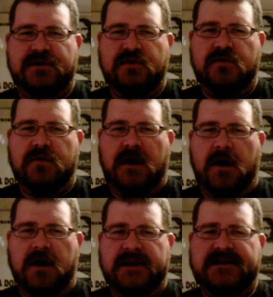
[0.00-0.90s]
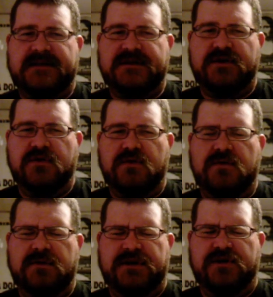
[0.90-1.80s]
to artists
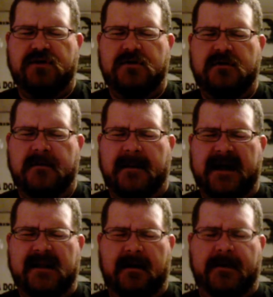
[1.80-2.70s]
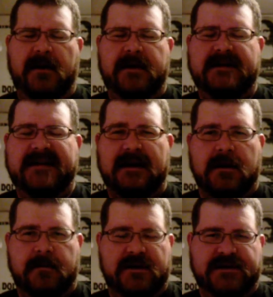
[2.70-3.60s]
who do My Little Pony
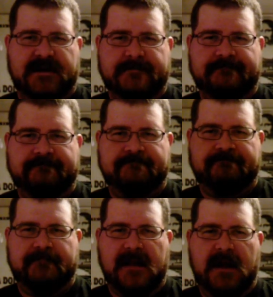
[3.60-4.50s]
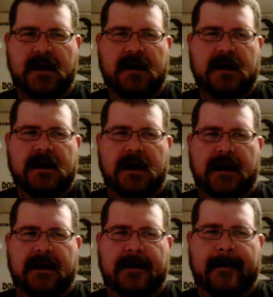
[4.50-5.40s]
techno music.
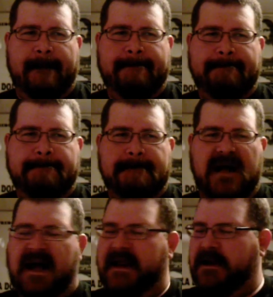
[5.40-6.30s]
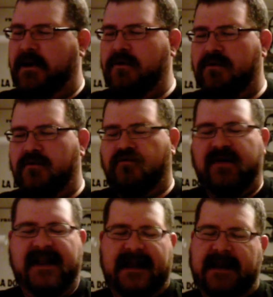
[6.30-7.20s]
Um, I don't
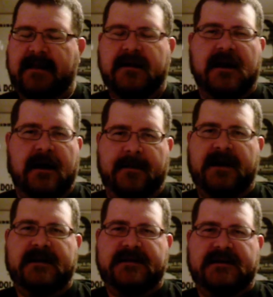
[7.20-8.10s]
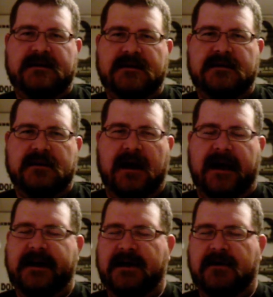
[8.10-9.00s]
read any of the comments.
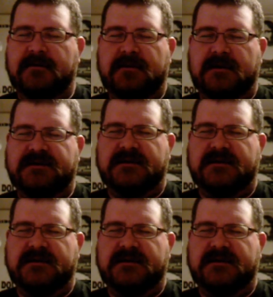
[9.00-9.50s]
I don't